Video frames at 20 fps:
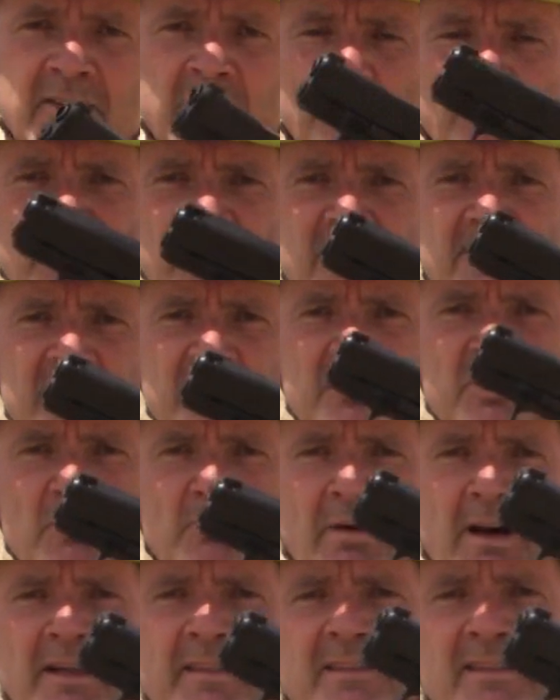the reasons
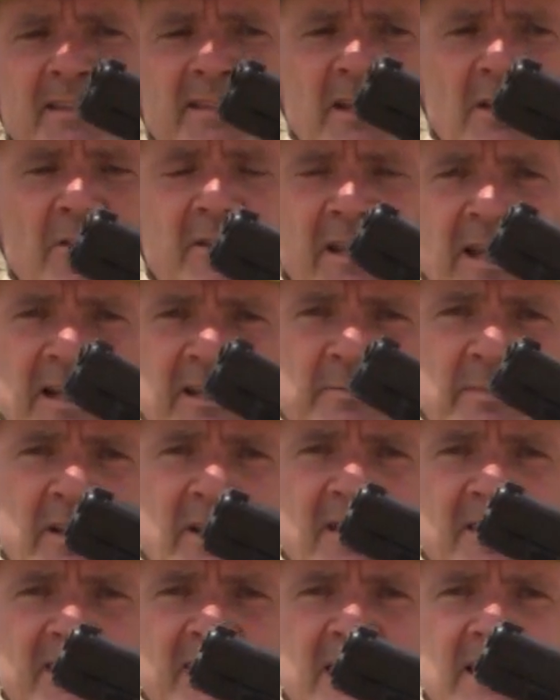you bought this Hellcat is
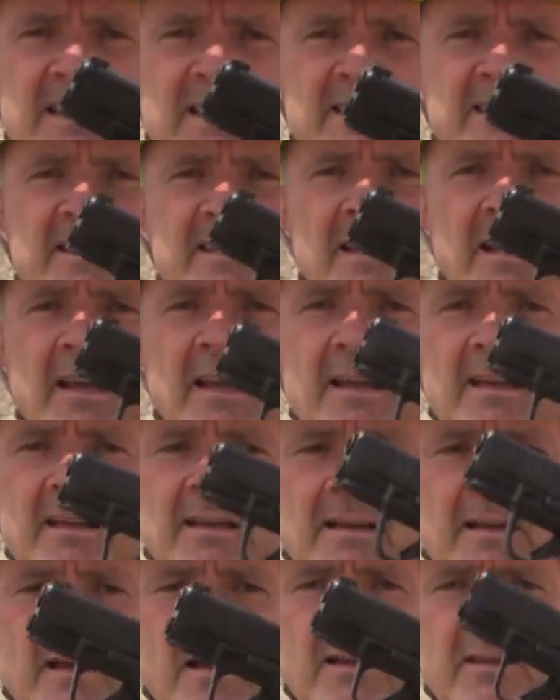because it is
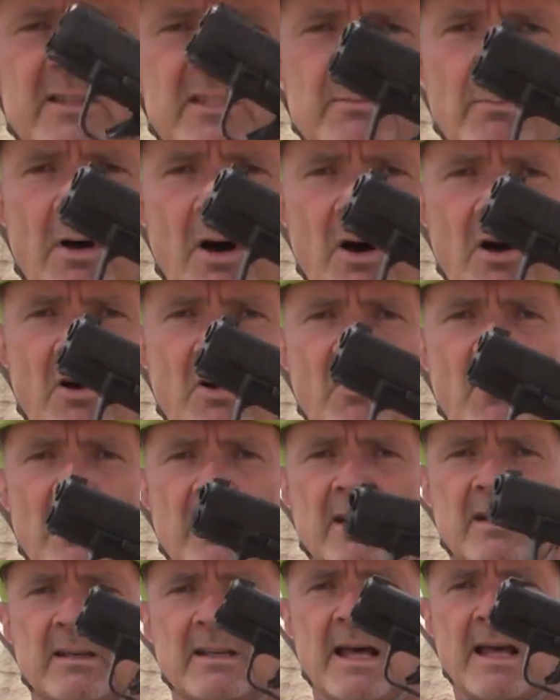
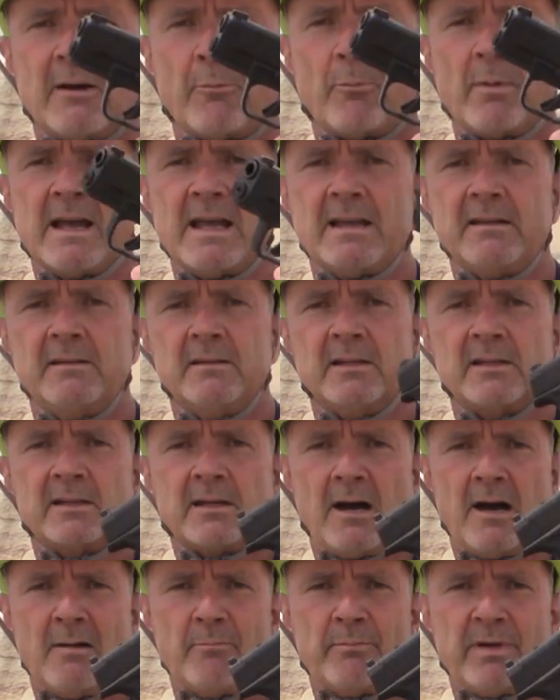small, lightweight,
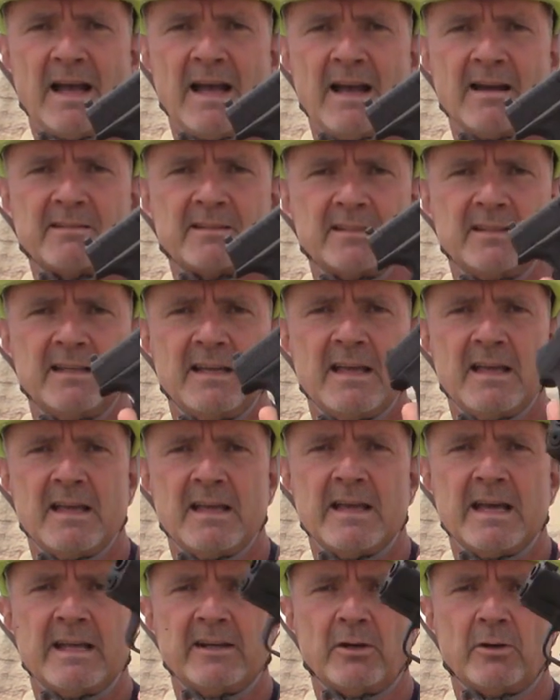compact,
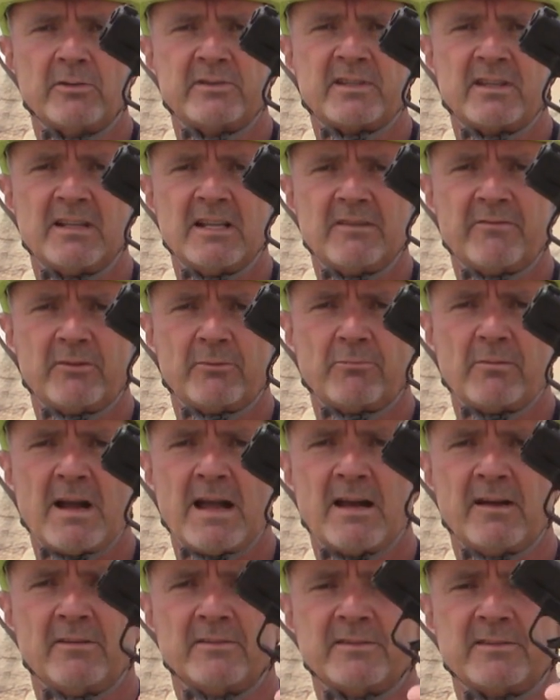and holds eleven
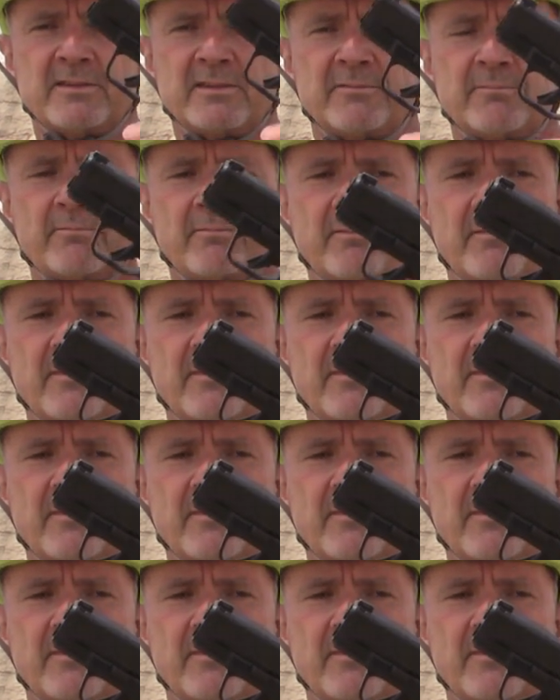rounds.